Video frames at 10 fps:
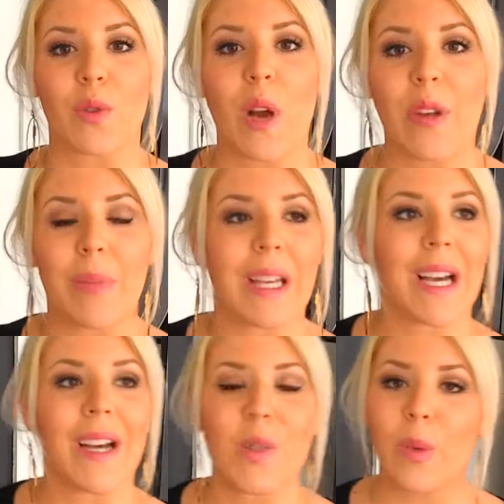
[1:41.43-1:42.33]
growing,
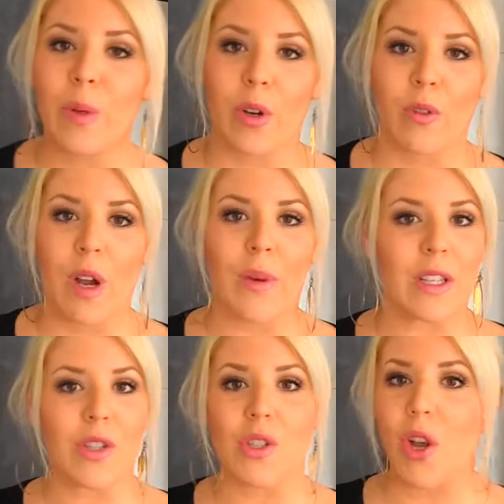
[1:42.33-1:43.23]
because we were
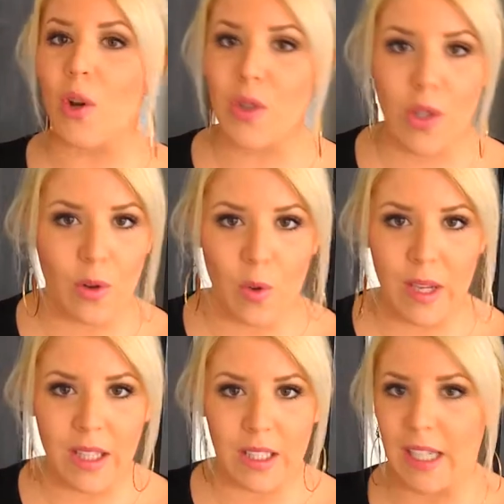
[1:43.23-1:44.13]
growing so, so
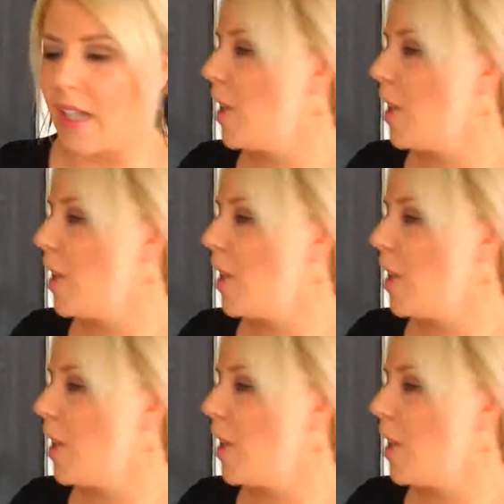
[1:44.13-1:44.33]
quickly,